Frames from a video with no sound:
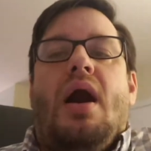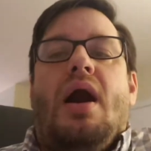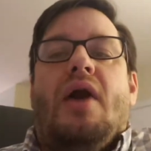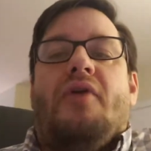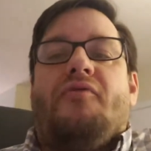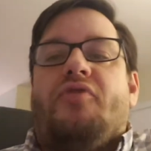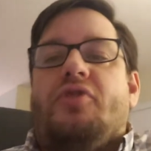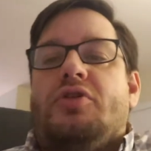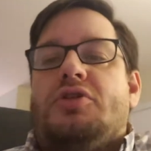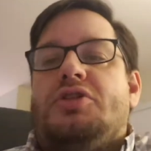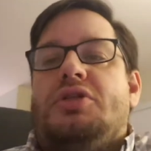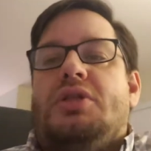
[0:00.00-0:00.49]

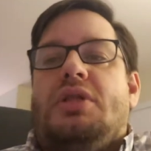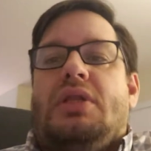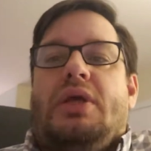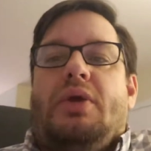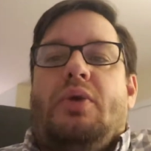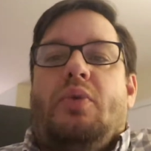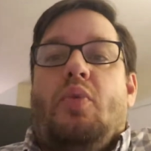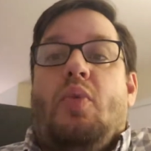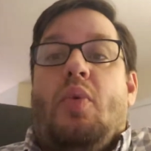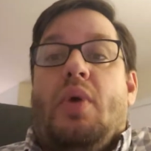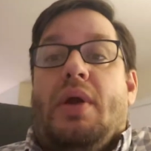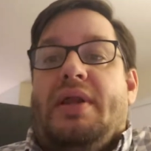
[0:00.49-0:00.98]
Unfortunately,
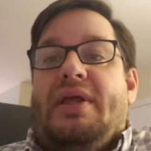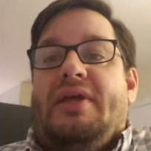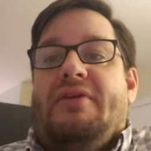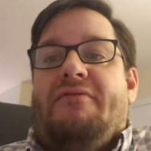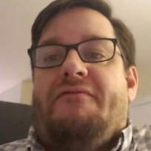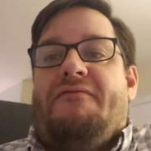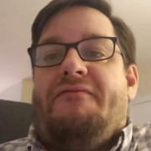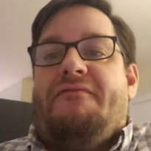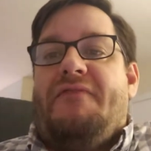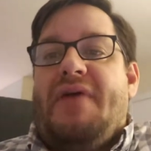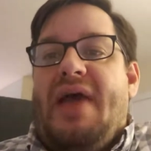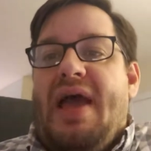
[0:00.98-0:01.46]
what he
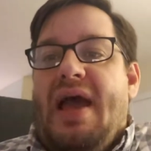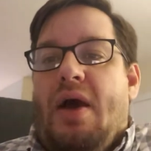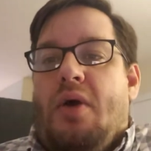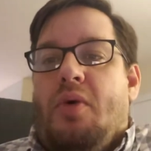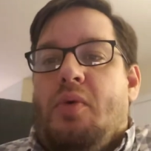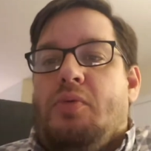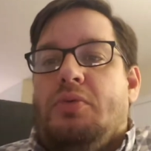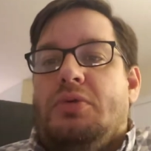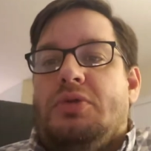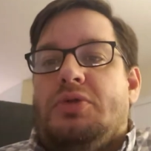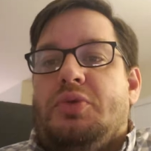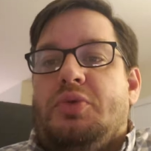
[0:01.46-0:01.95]

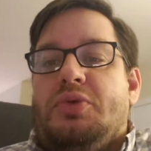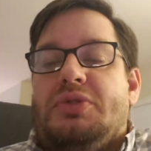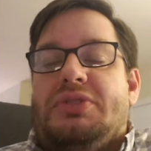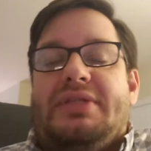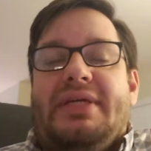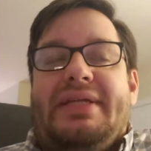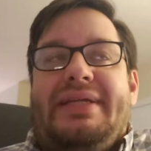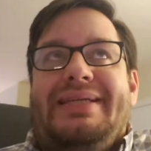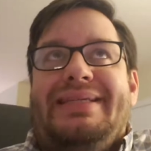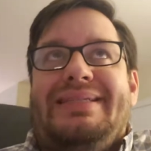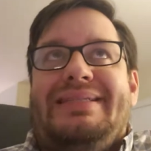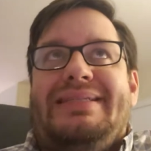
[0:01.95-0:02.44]
found was
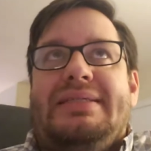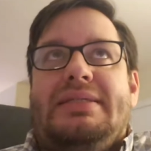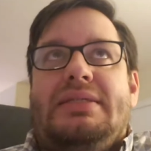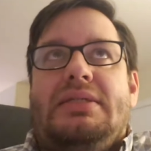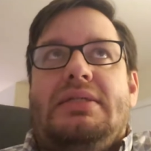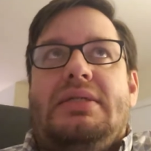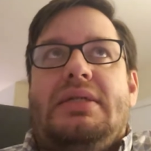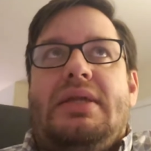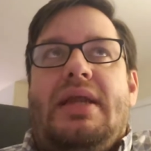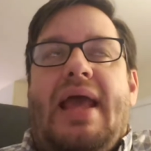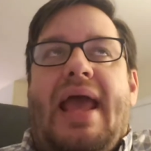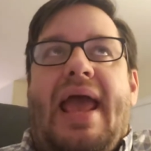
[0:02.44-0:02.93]
that he
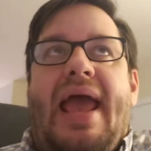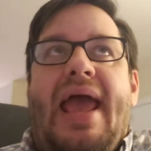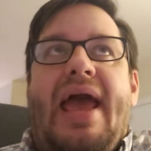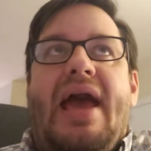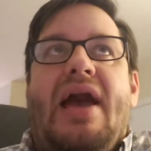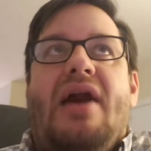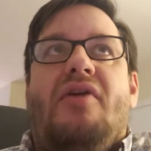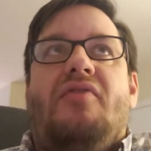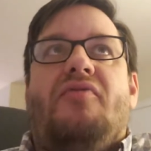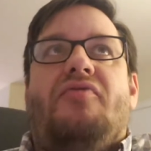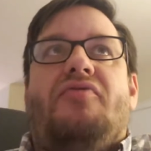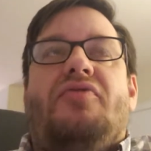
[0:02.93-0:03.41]
didn't
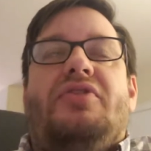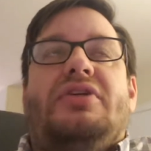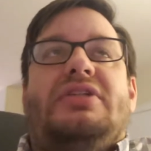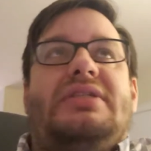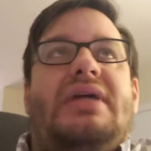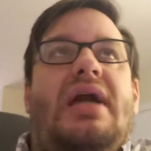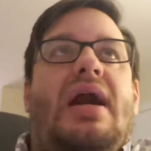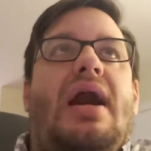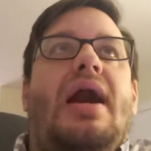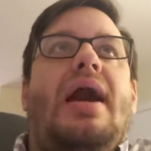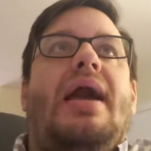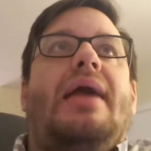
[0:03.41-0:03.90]
have the
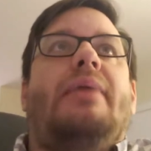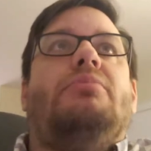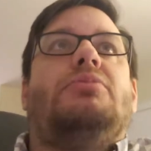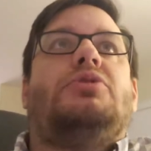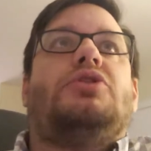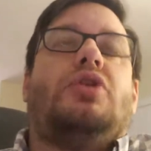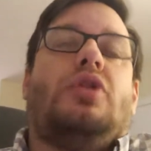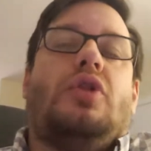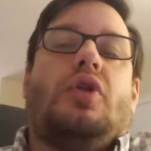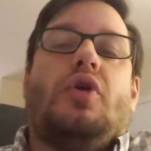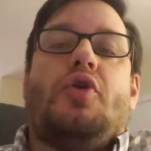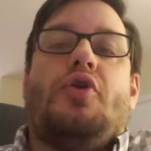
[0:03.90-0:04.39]
time
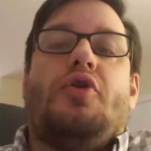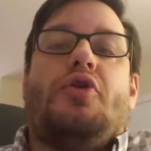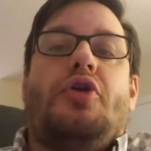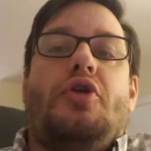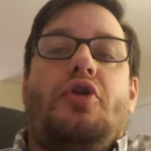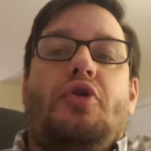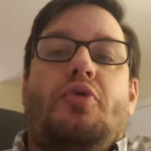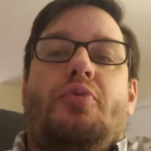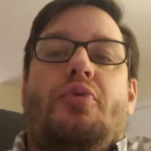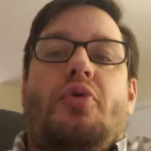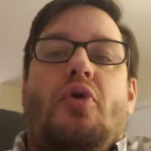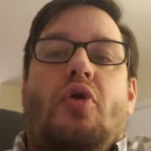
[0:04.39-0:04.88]
to learn a
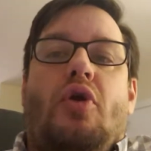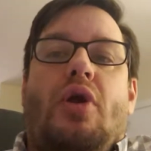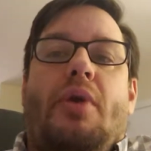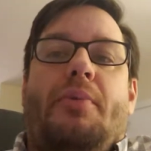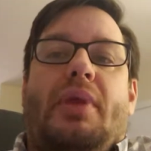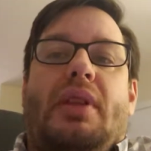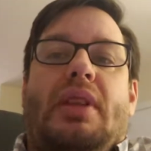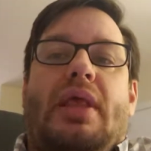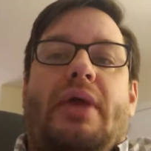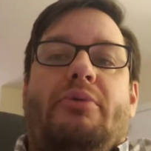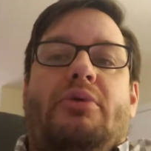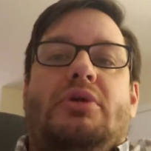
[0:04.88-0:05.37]
new
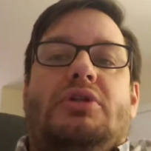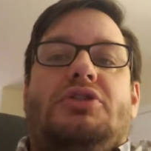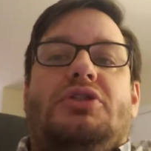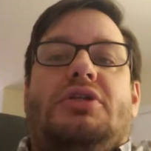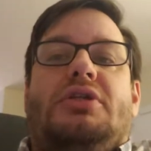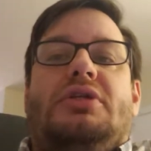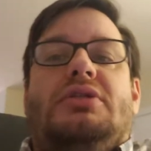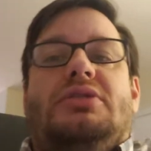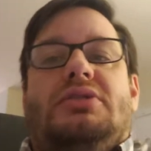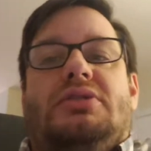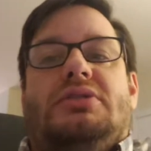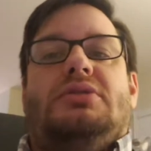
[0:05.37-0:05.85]
programming language
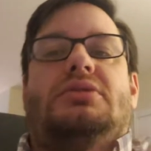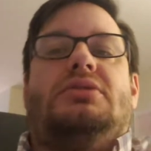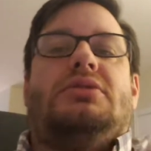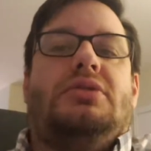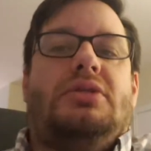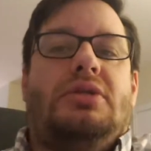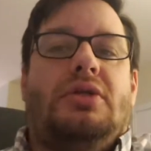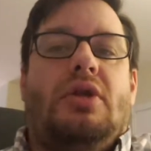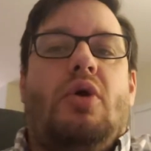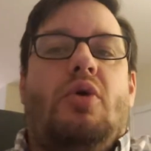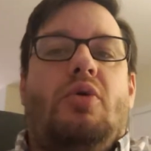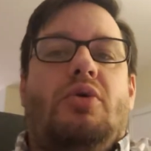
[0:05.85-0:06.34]
because,
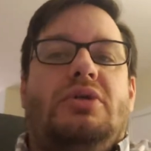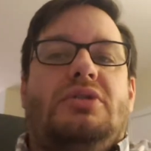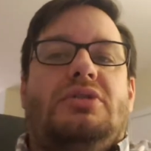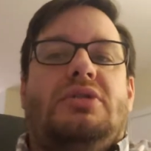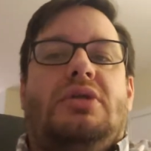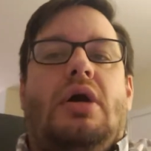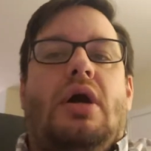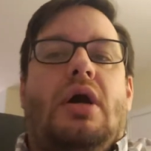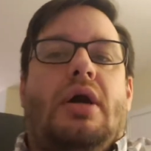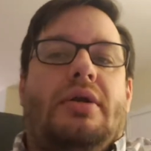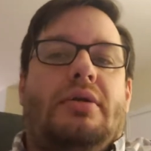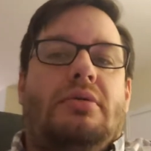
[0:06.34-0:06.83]
you know, he's
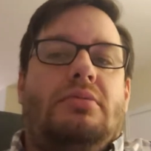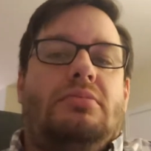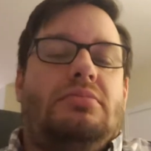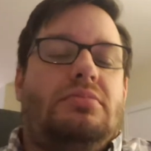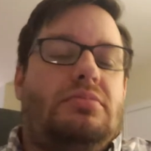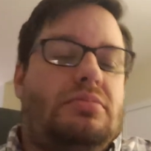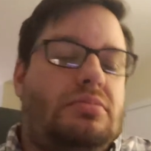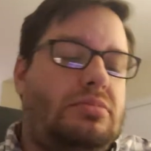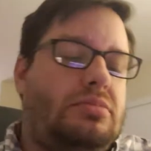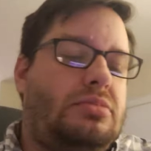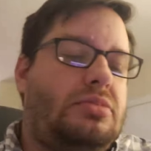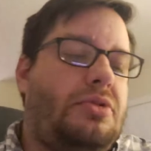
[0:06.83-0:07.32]
got
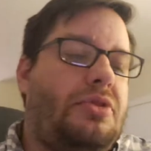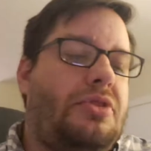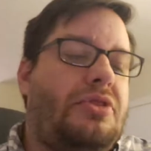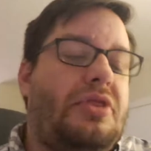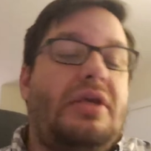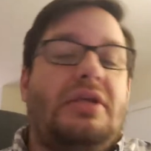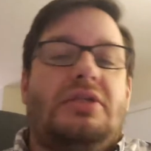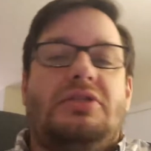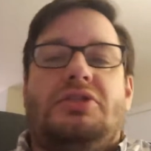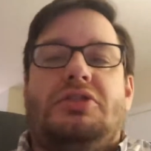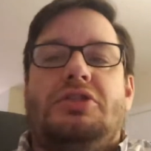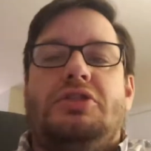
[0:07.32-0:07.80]

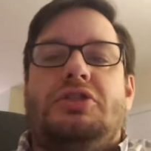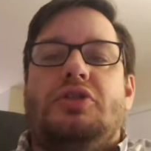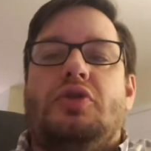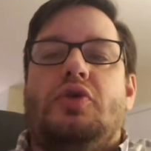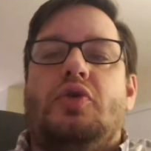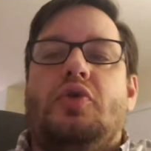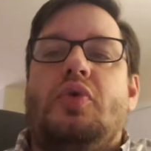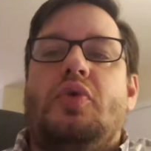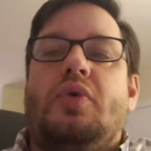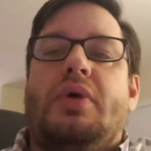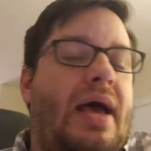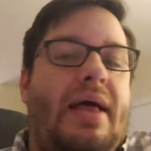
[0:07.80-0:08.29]
things to
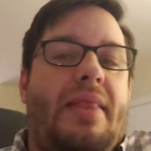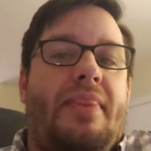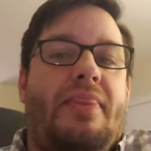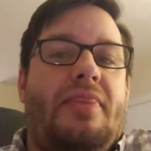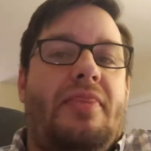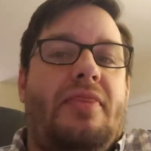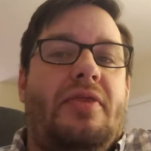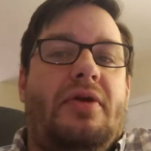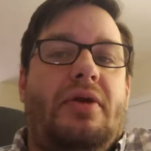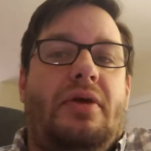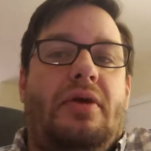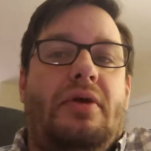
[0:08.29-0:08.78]
do,
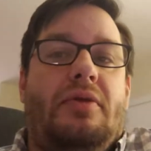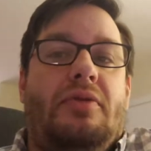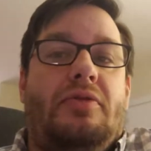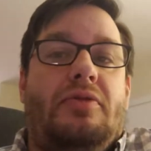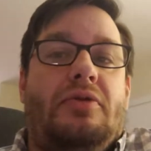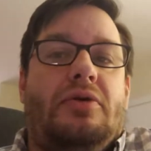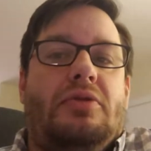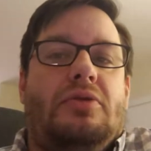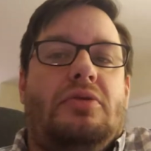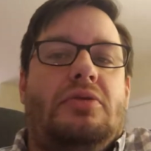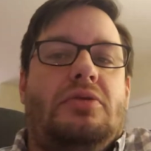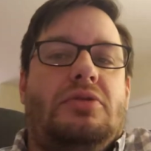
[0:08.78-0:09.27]
and
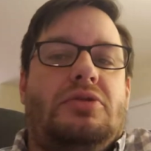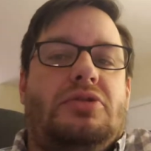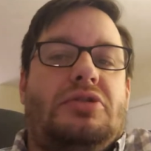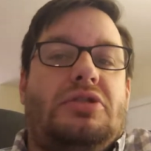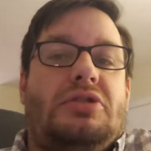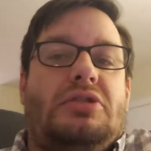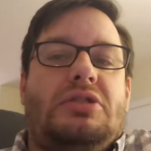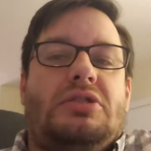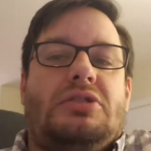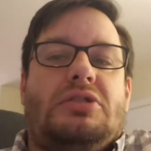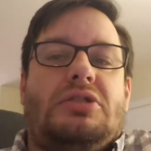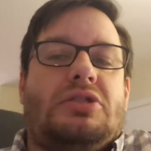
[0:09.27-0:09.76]
the
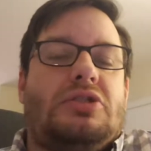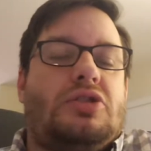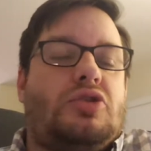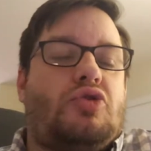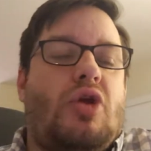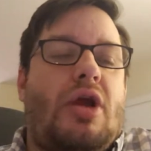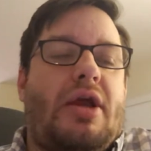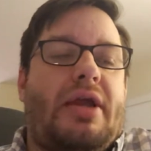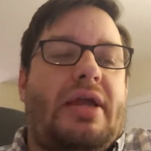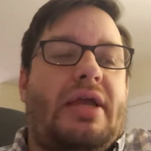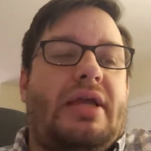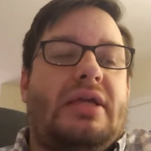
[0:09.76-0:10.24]
statistics
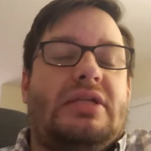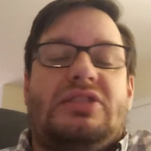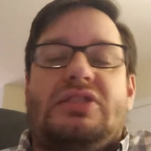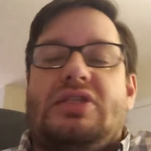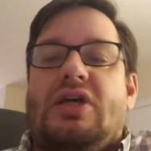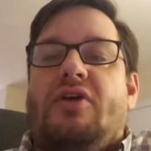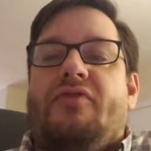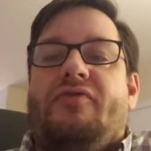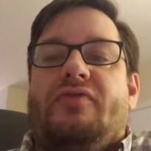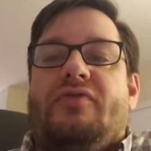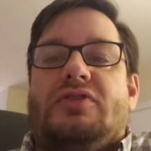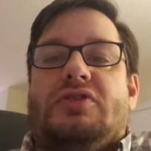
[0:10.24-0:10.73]
tracking
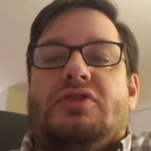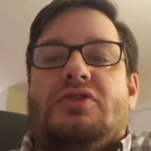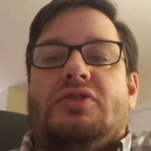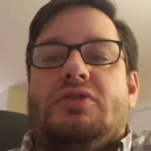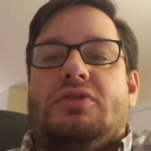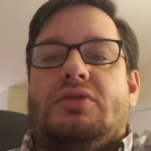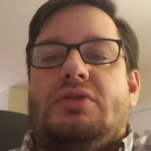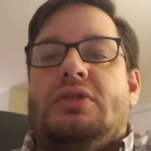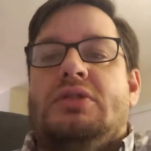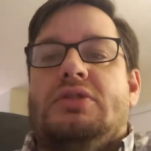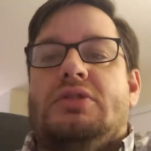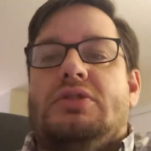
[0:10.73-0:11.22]
itself
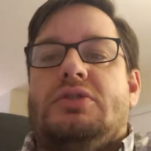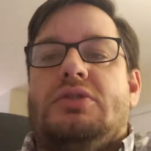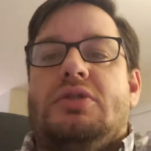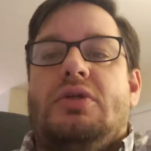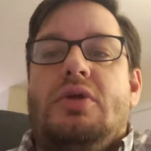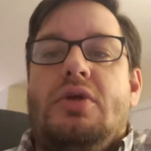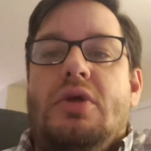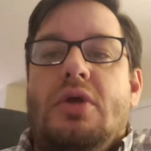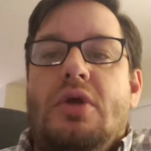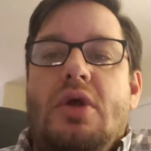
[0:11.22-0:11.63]
is